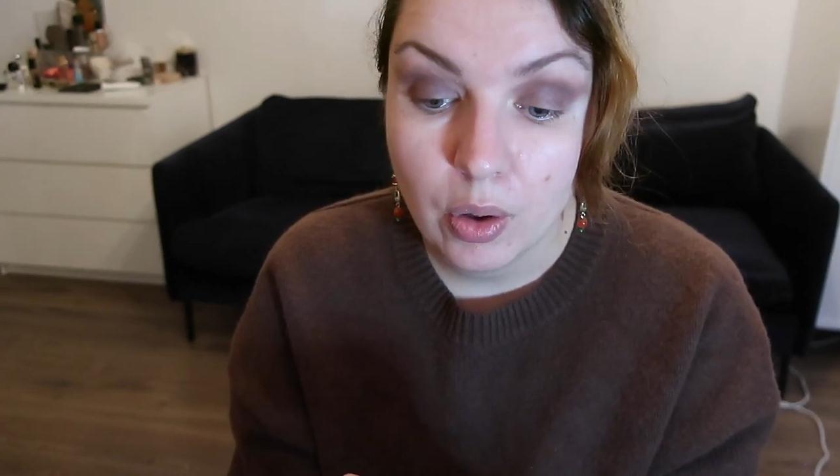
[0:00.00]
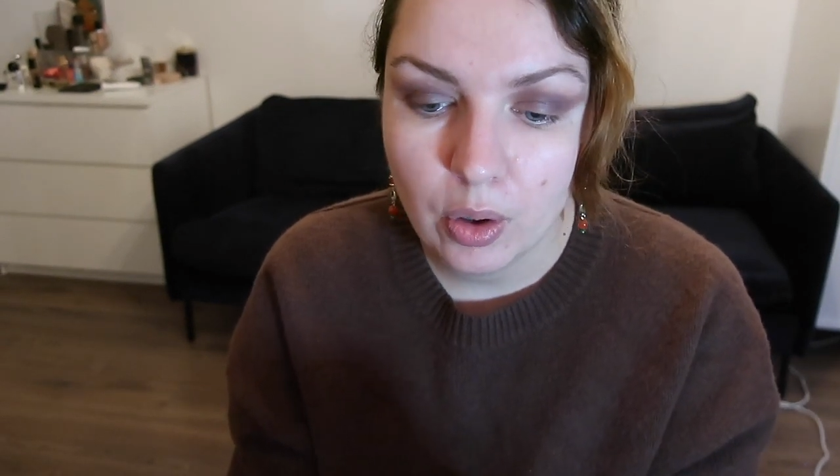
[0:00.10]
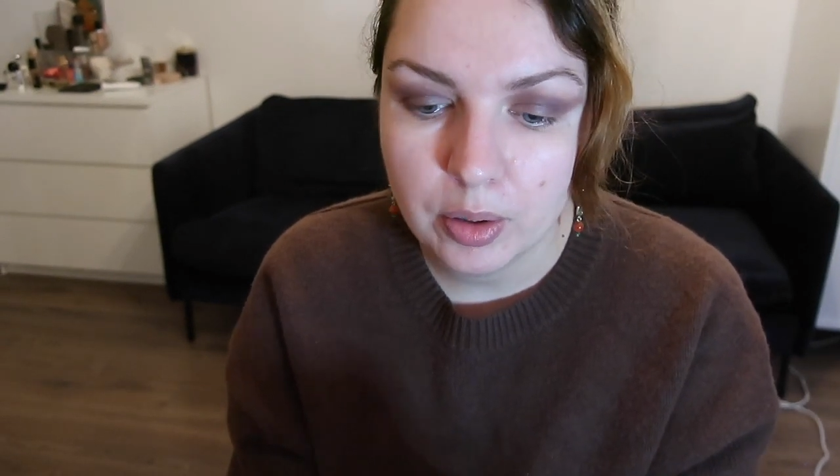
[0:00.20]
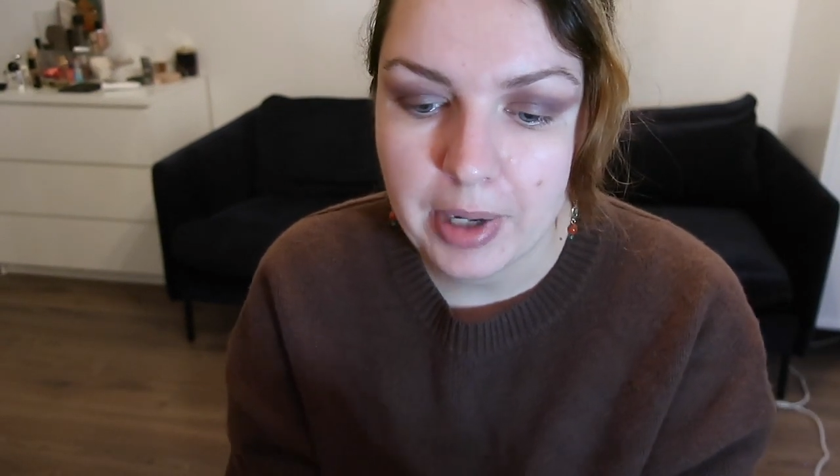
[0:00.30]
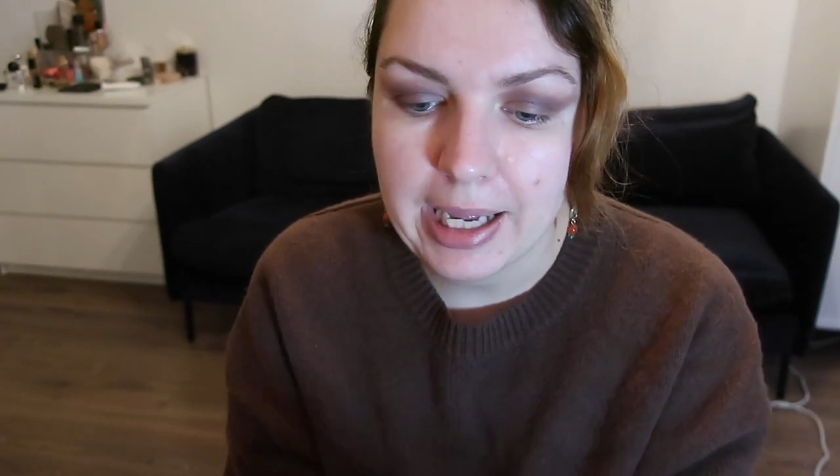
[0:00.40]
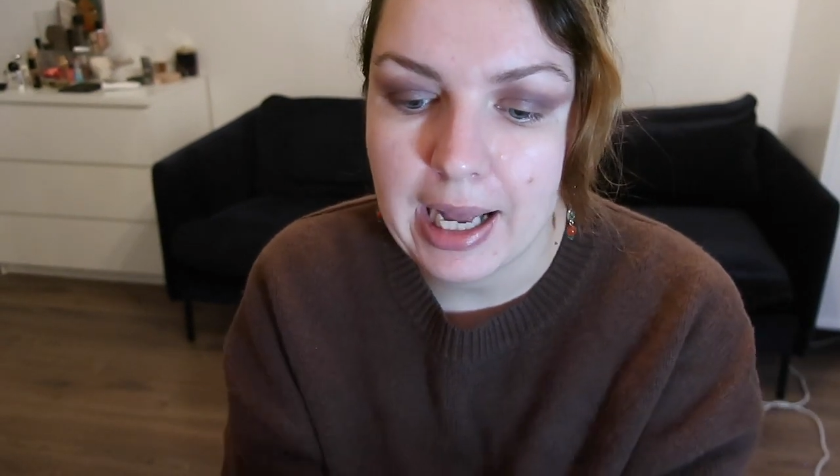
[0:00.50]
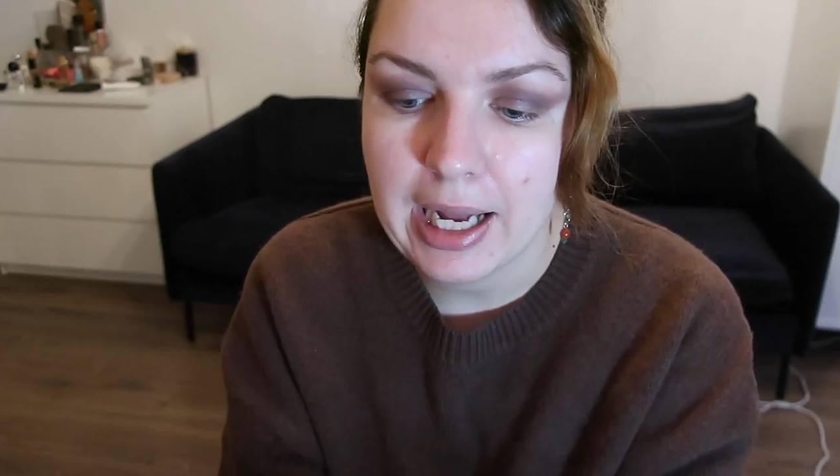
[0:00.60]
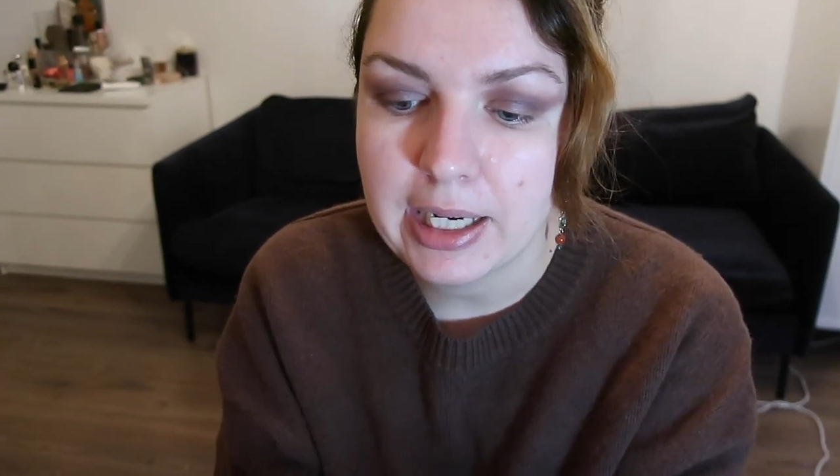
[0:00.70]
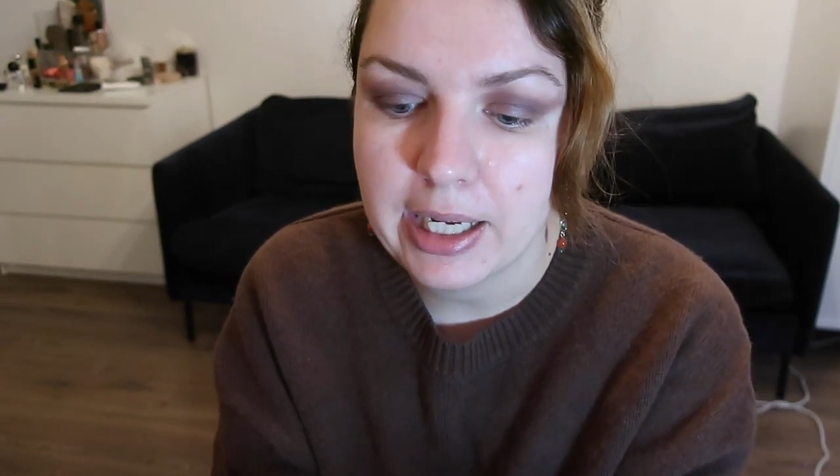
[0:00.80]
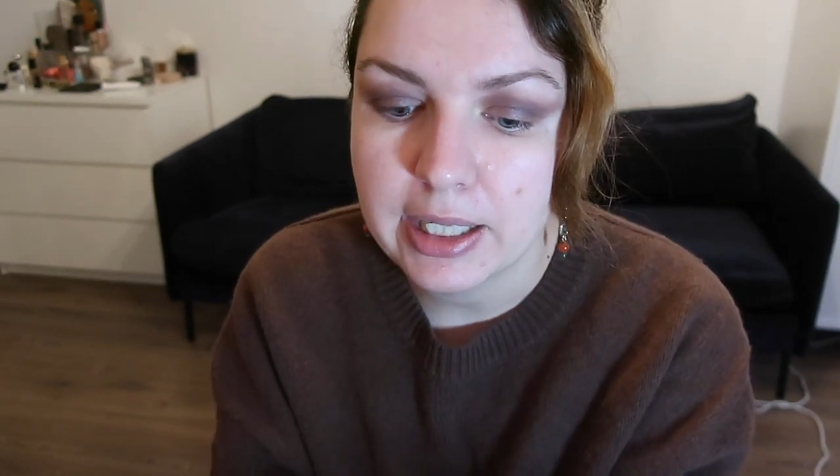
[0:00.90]
on my
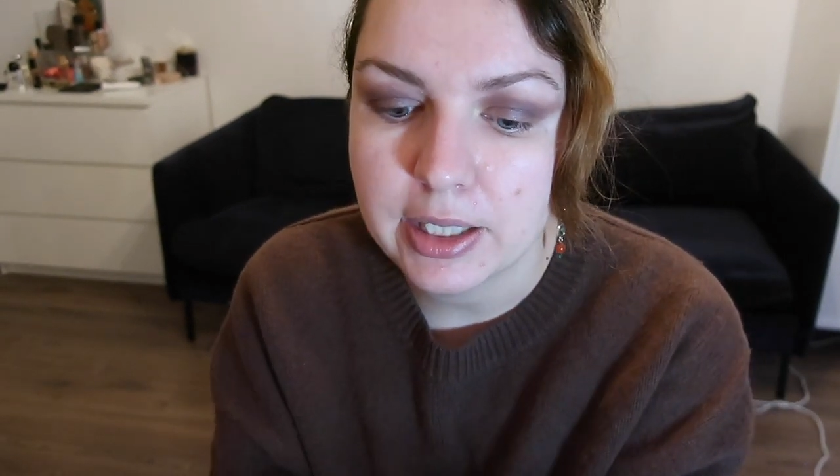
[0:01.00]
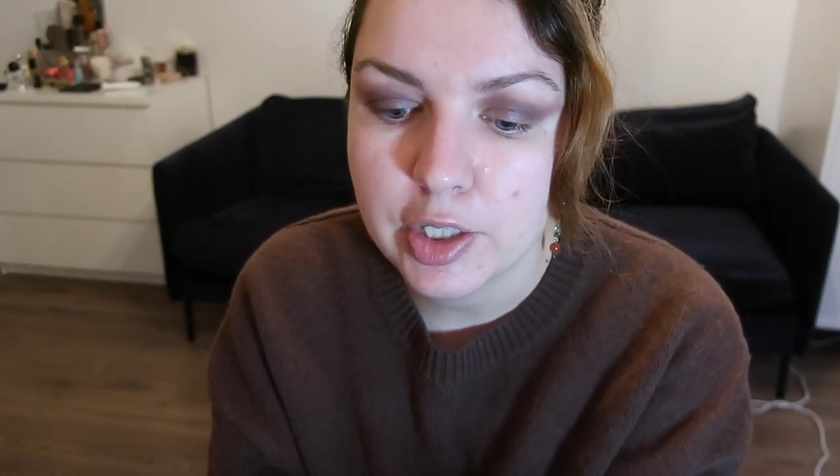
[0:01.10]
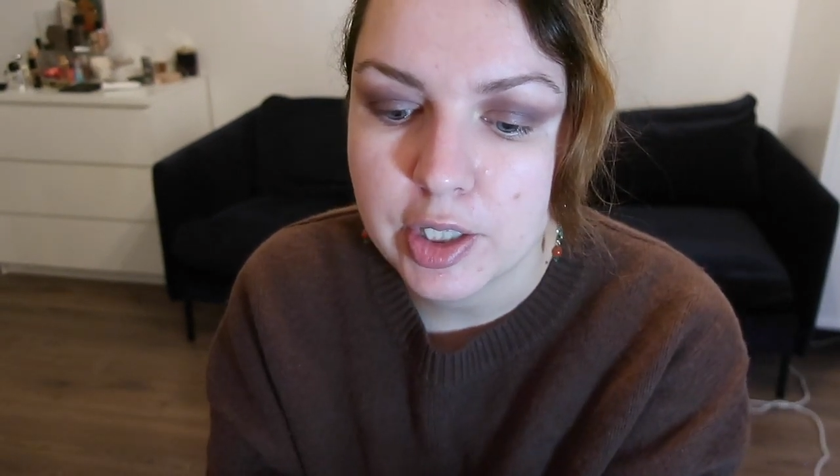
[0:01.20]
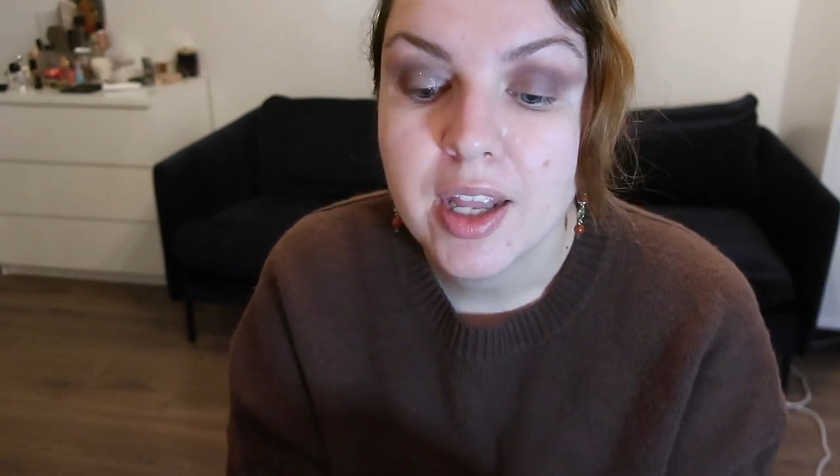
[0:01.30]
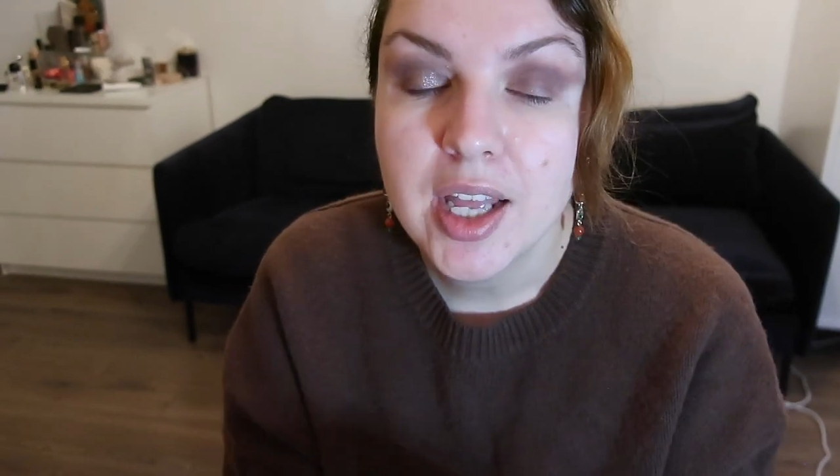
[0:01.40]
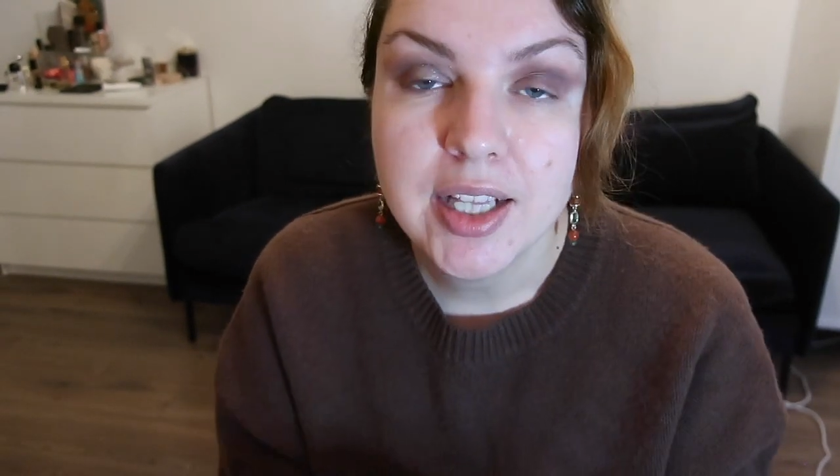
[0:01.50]
eyelids.